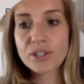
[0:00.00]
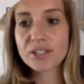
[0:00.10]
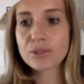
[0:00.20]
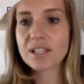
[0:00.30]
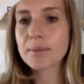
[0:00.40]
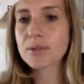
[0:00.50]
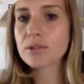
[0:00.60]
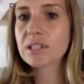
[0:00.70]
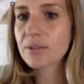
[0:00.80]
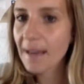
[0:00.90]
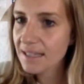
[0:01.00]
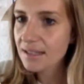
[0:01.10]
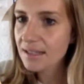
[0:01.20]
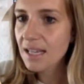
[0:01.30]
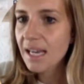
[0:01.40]
It was absolutely a
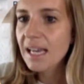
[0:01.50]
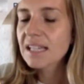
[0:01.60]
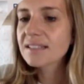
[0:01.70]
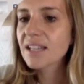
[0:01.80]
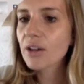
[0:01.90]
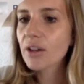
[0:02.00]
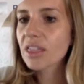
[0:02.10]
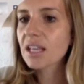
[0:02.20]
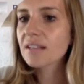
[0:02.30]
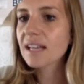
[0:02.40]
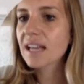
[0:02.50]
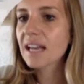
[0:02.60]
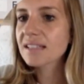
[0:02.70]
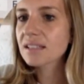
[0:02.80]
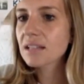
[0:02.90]
mess. The other thing that I
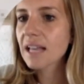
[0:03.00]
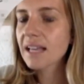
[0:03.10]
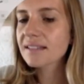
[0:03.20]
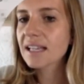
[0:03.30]
didn't like that